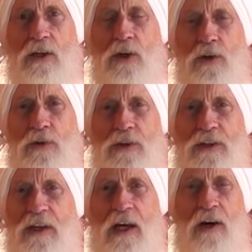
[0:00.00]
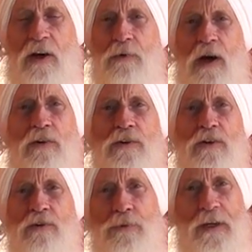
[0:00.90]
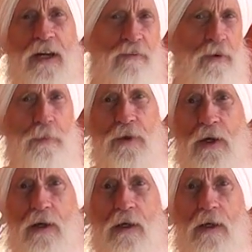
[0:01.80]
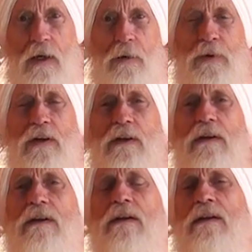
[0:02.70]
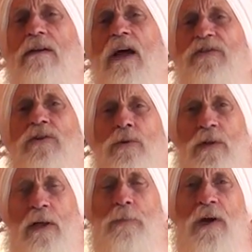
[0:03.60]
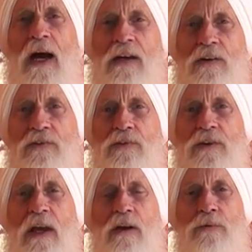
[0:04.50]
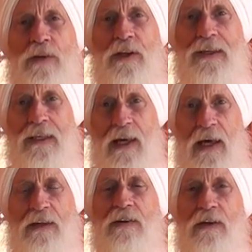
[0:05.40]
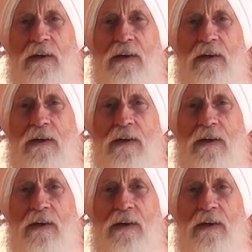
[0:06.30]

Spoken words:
You can carry around, you can read every book, but unless you really practice, you can't really get,